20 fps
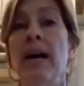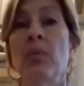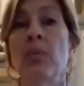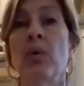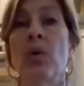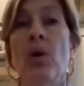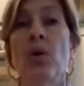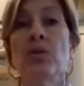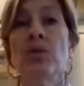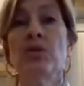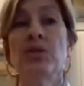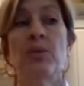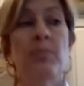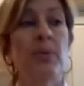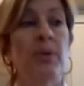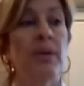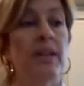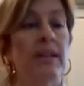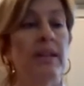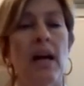Um, I
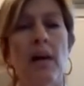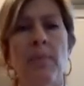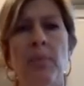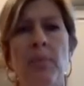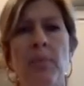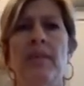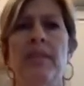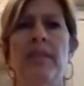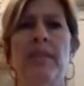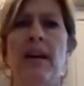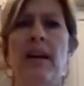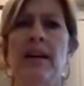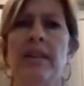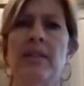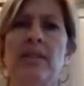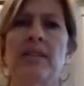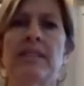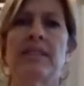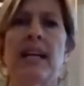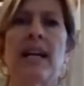will also put a
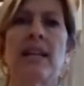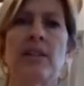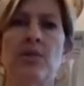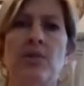couple of the